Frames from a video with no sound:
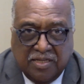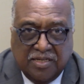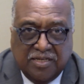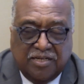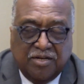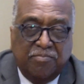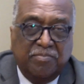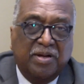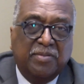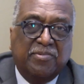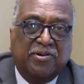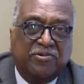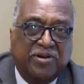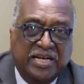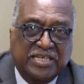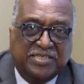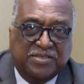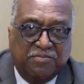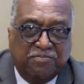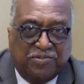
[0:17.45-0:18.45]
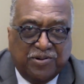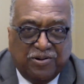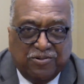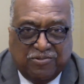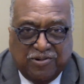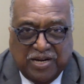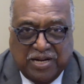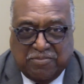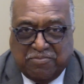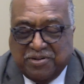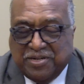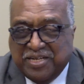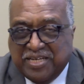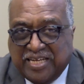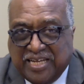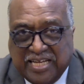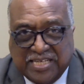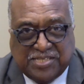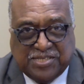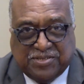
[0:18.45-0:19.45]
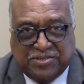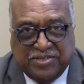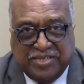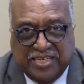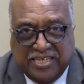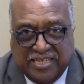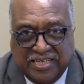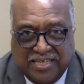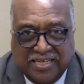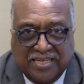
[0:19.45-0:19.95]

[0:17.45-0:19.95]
commemoration program of the history